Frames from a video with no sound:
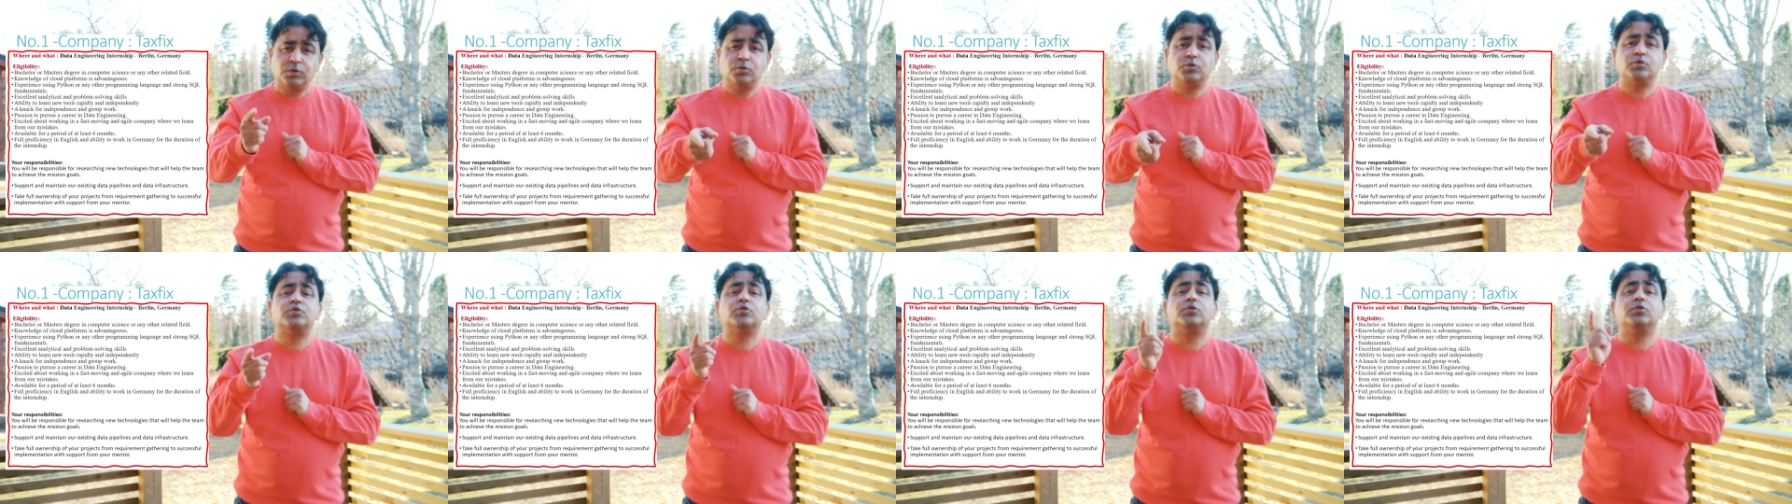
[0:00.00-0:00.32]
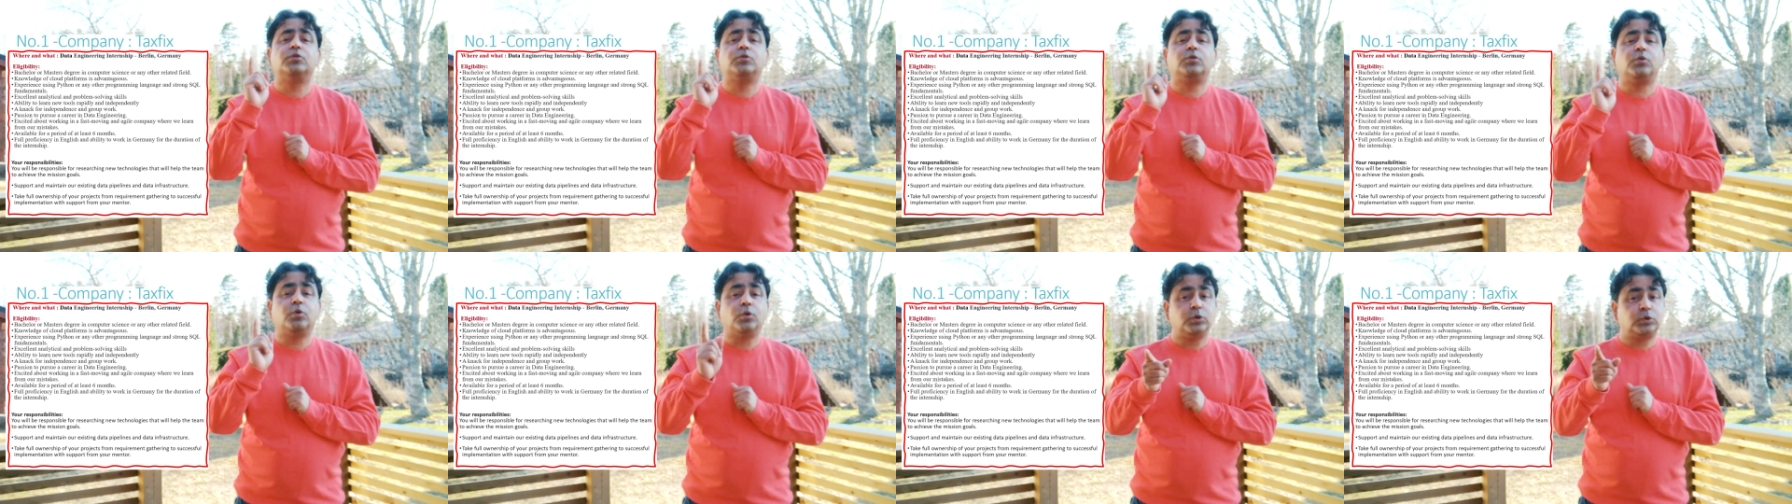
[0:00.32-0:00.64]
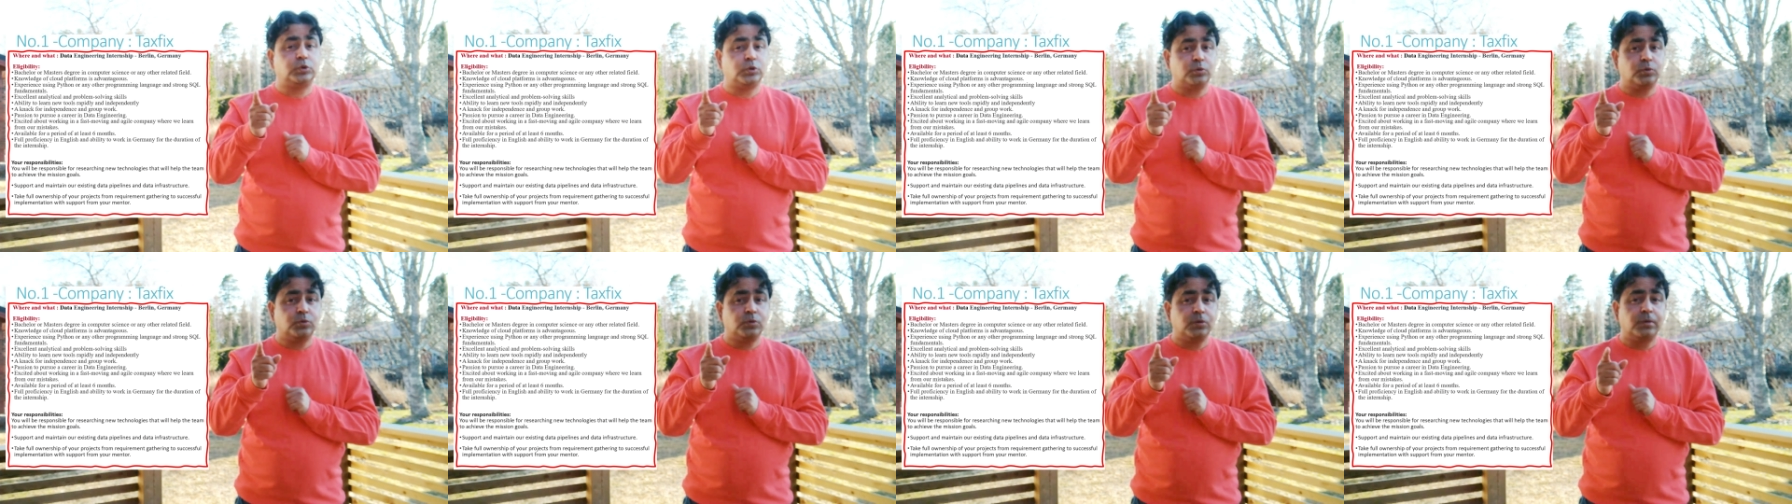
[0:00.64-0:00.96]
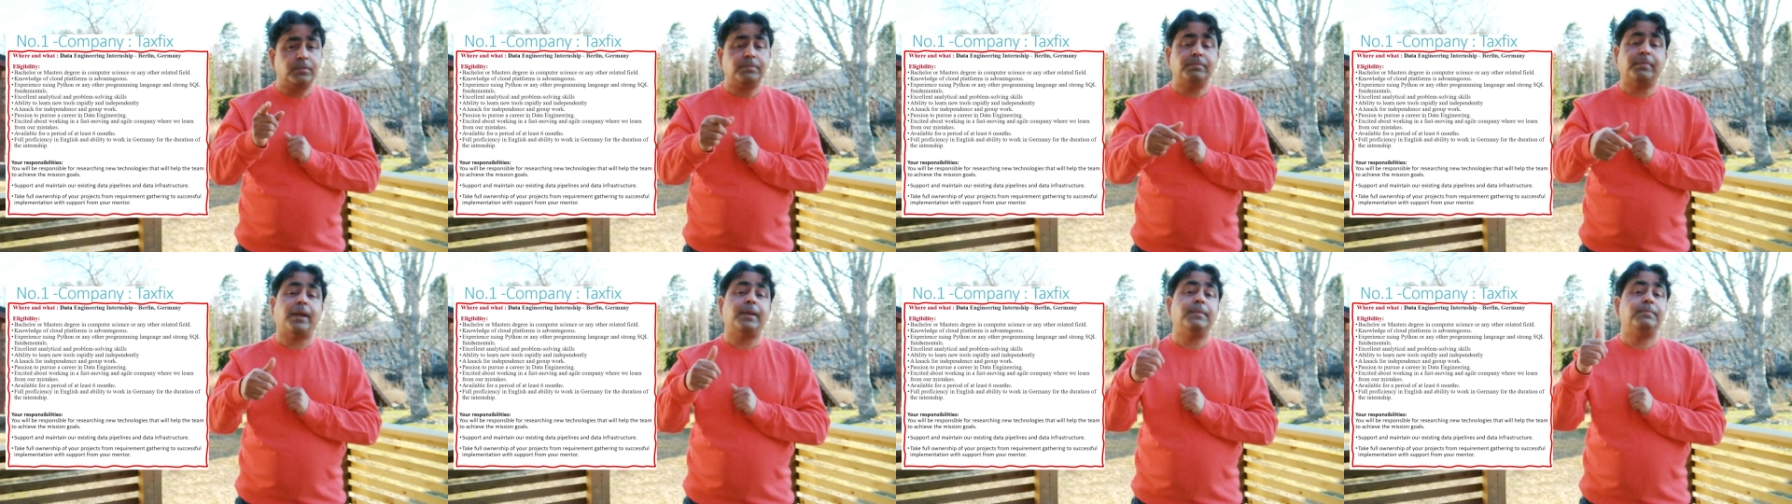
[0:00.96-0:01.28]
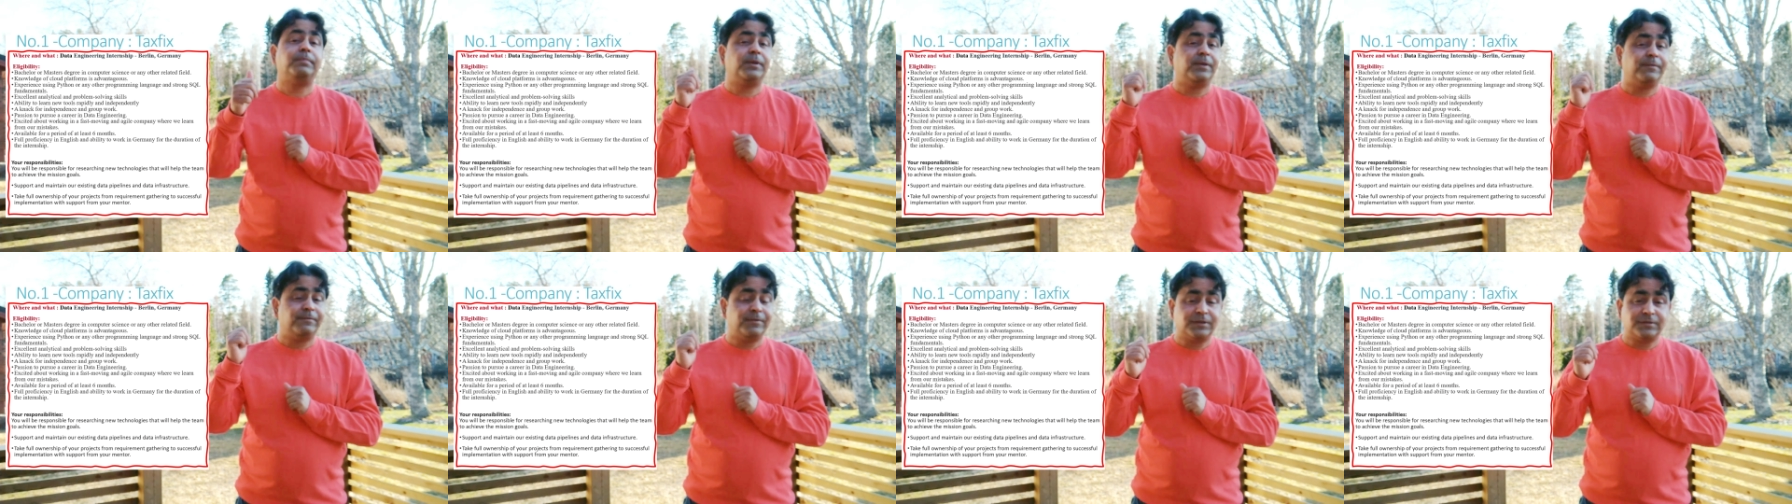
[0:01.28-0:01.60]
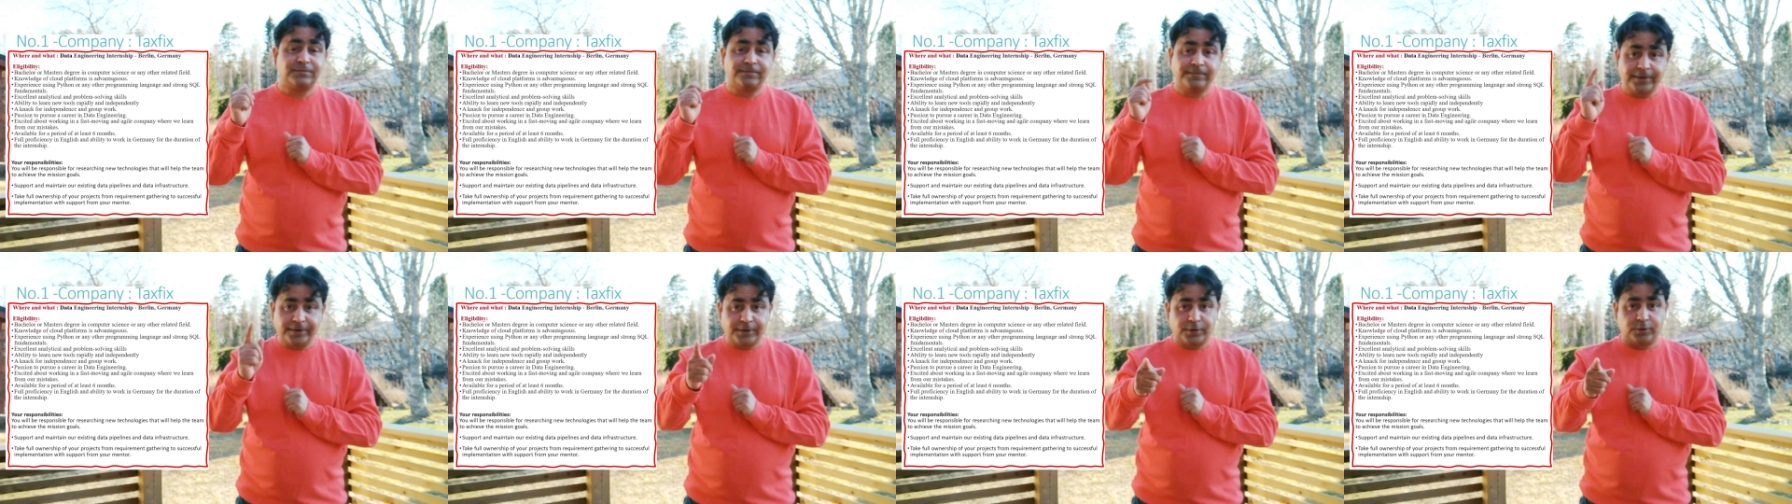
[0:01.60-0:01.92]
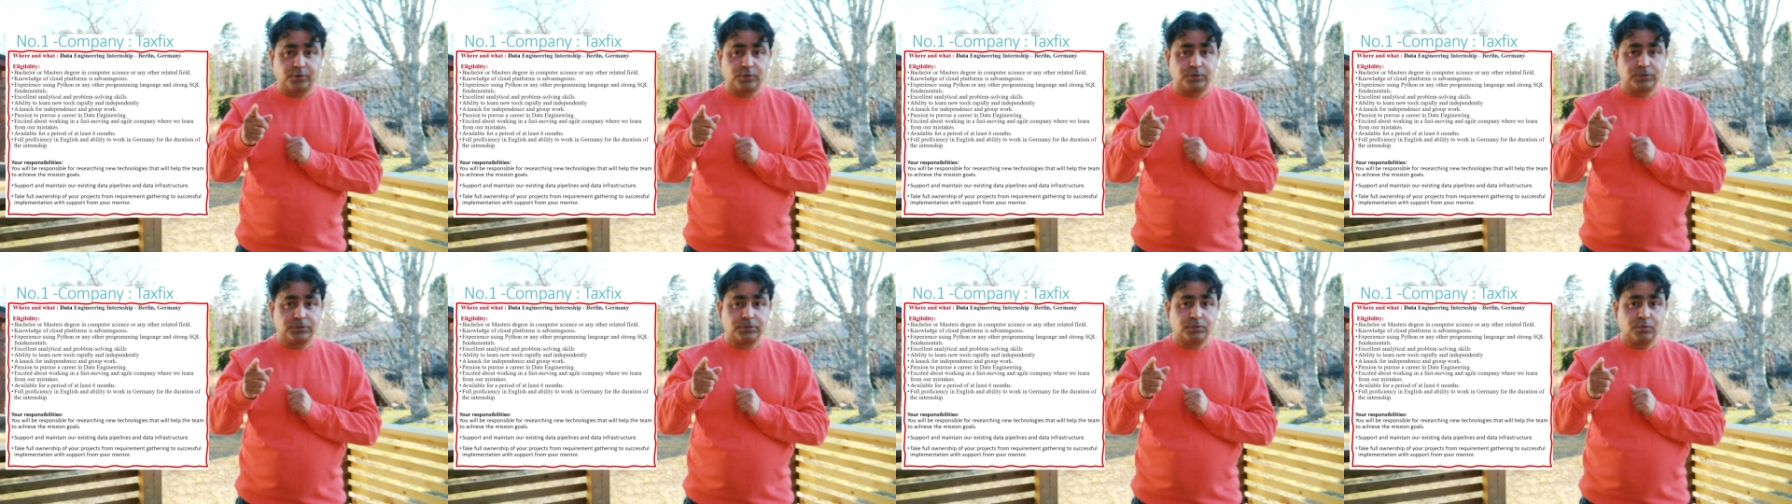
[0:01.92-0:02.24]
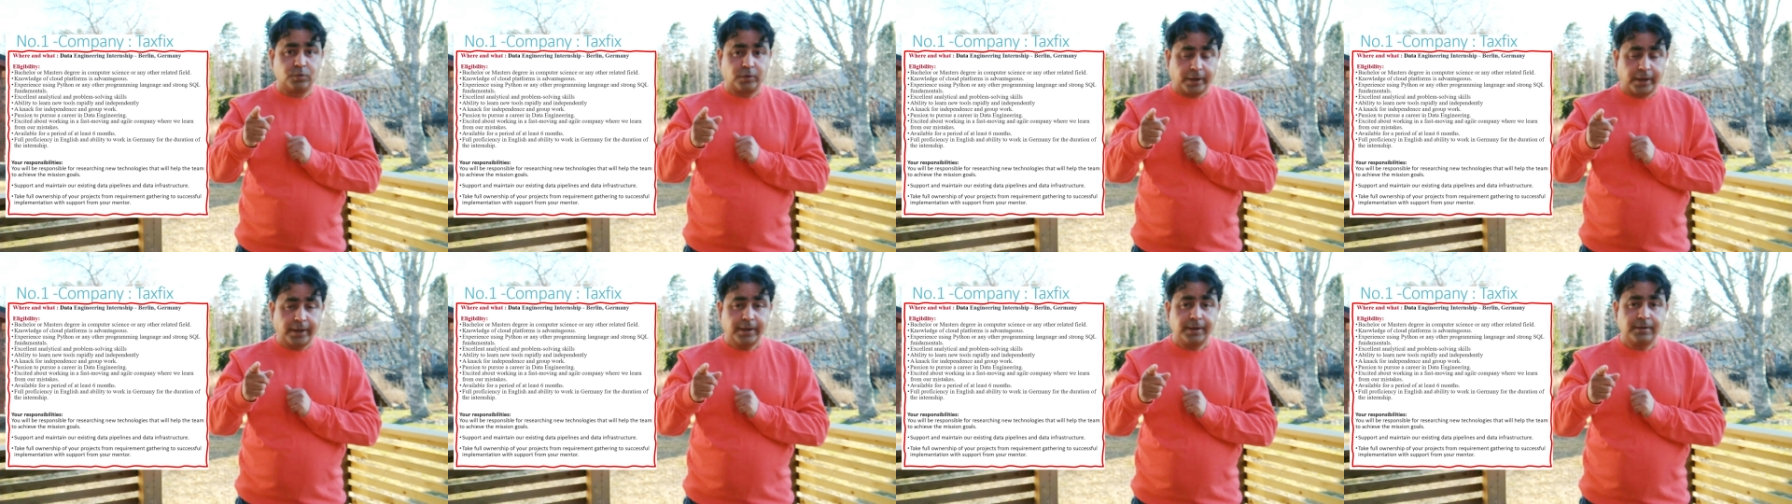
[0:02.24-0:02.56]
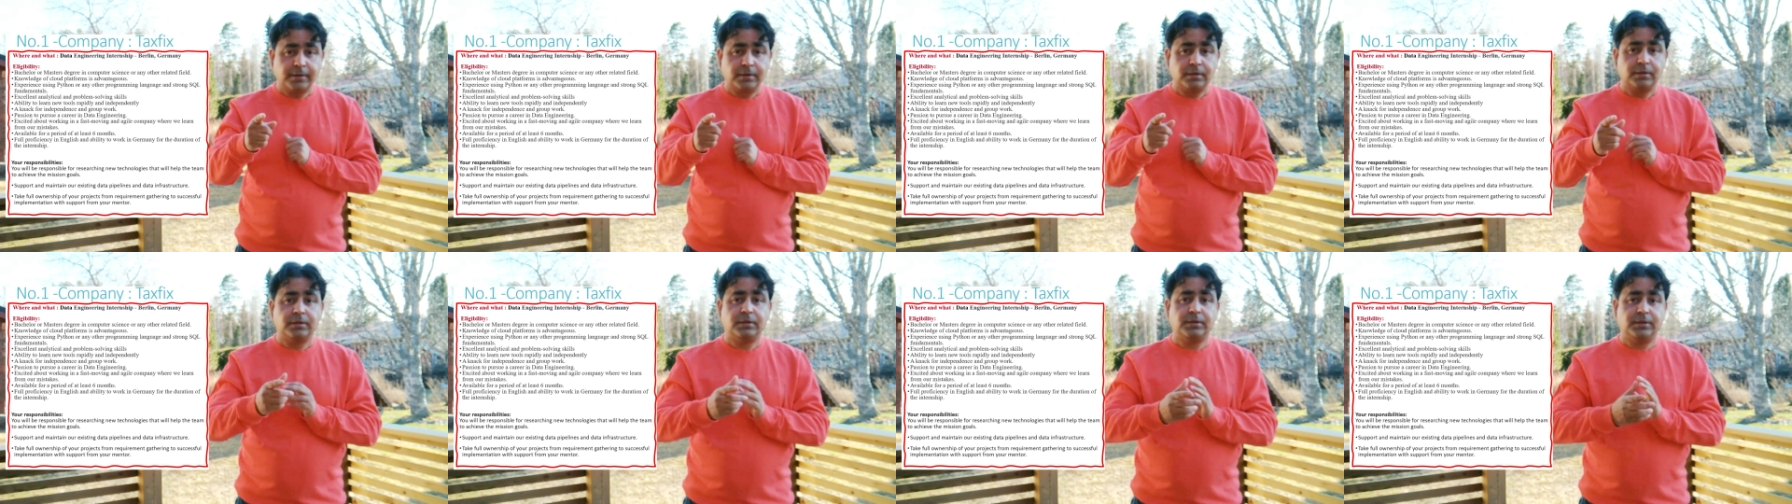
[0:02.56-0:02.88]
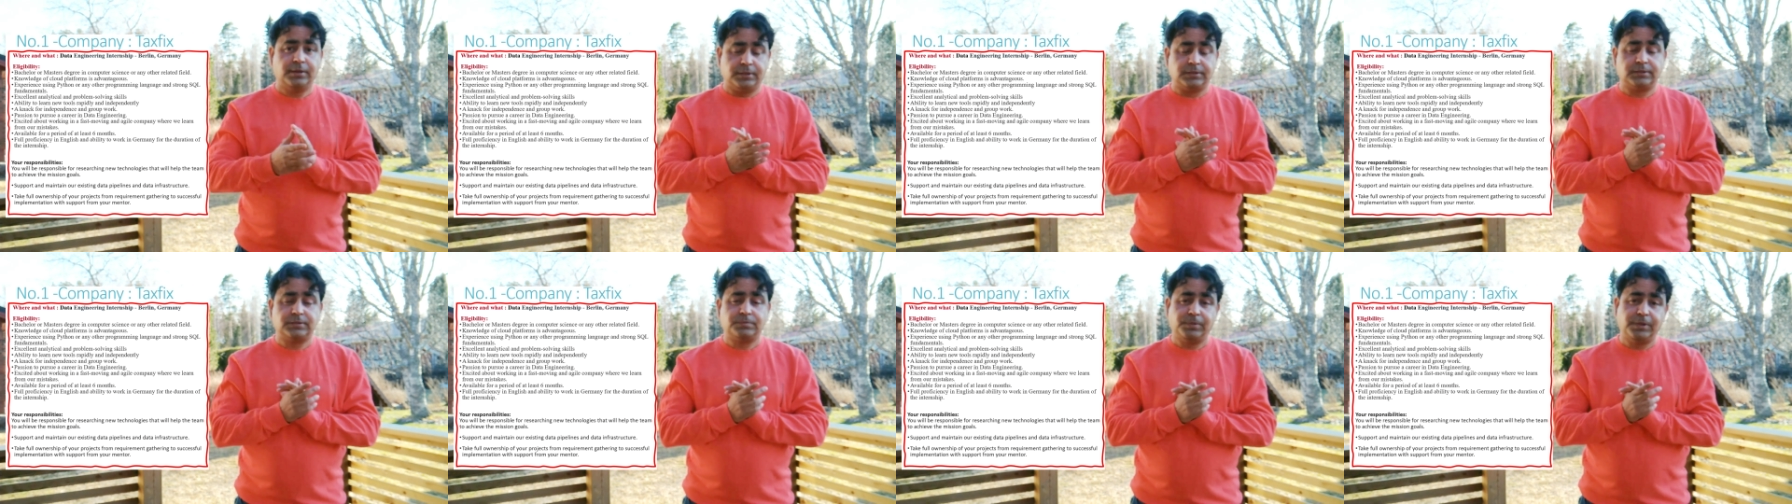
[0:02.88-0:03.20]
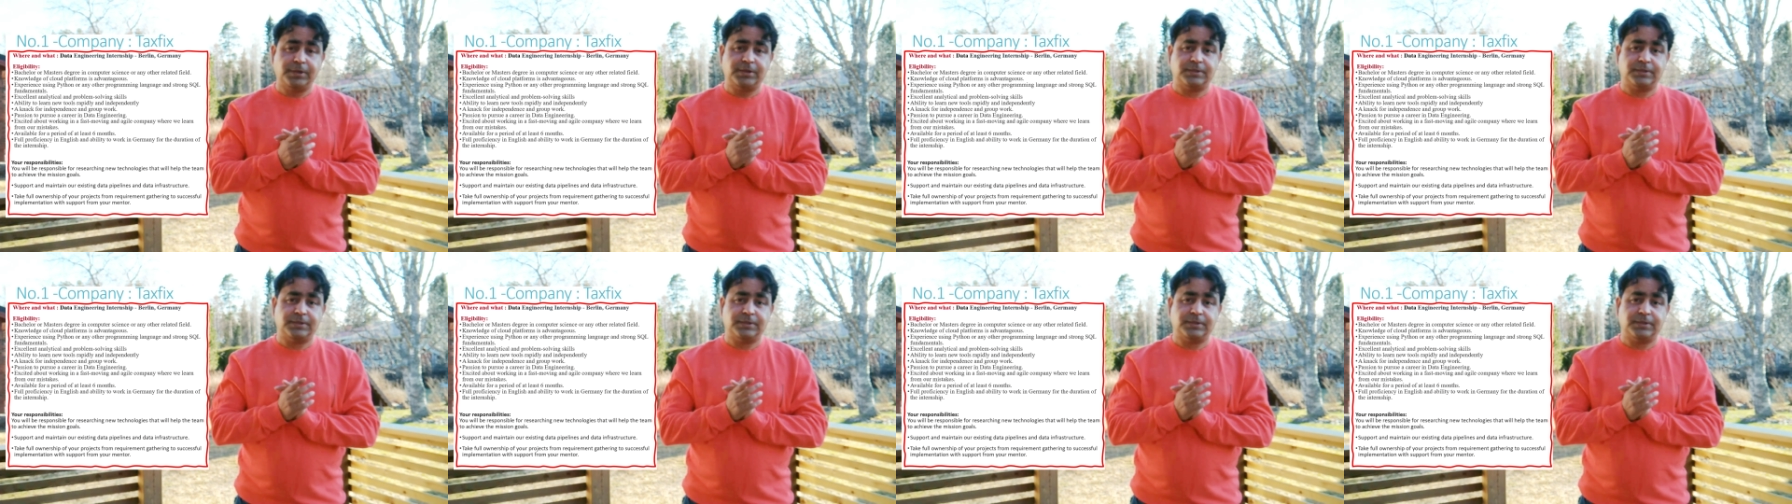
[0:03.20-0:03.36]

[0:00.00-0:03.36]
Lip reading: You should go through my previous videos, okay? Yes,